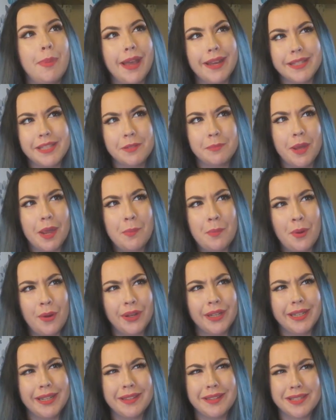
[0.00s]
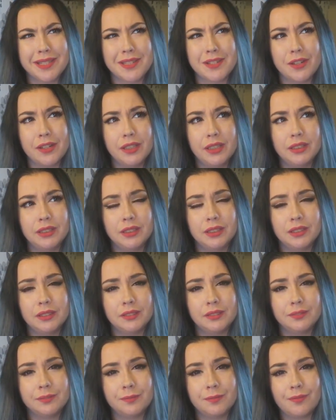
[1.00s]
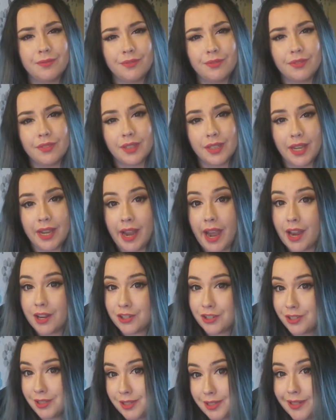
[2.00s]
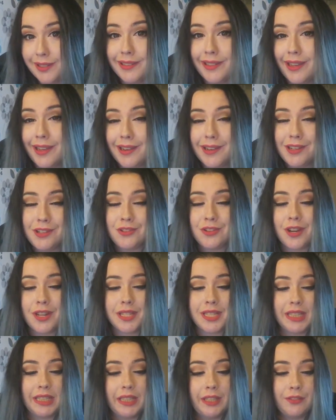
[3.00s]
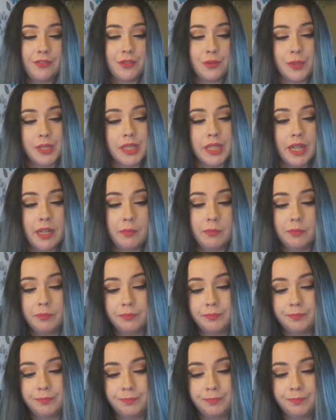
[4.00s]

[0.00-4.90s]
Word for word: Back to my point at the start. I actually did get an interesting gift one time.